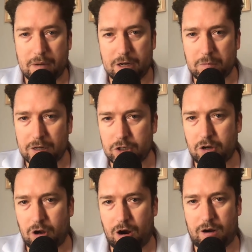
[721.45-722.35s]
But it's
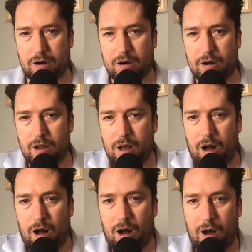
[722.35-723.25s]
much darker
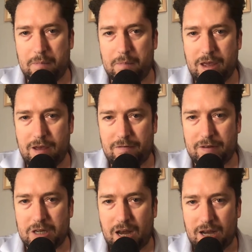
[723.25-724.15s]
if
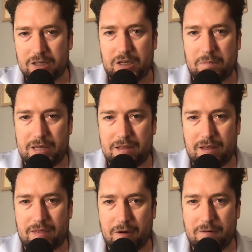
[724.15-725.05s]
it's not simply
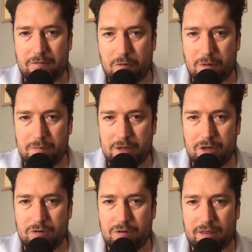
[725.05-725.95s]
that they're informed
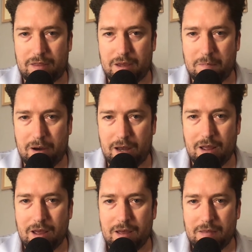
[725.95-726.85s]
and do nothing,
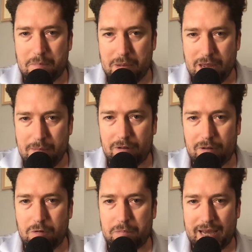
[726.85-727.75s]
but the
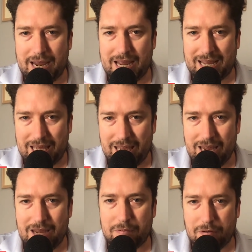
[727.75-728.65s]
people who play a
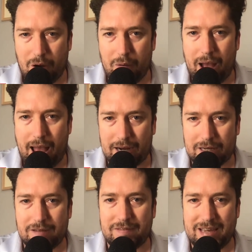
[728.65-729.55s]
key,
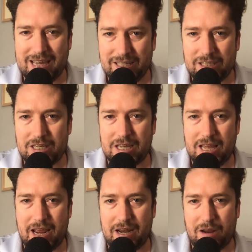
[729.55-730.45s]
proactive,
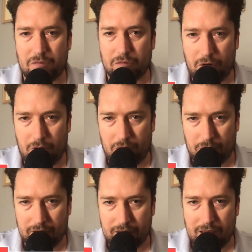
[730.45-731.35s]
instigating
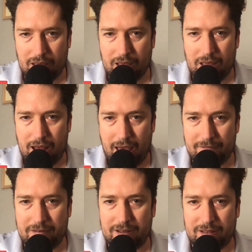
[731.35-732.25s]
role in
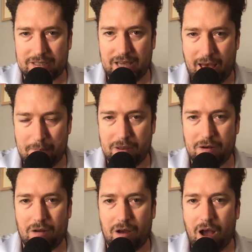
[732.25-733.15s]
having this
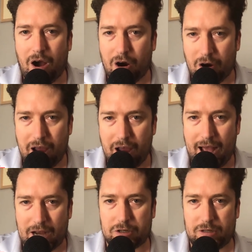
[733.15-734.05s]
happen are
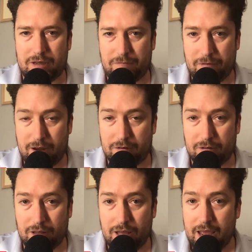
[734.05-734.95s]
actually
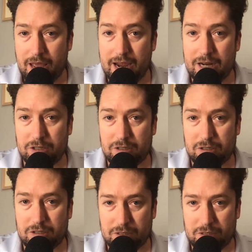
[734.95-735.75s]
federal agents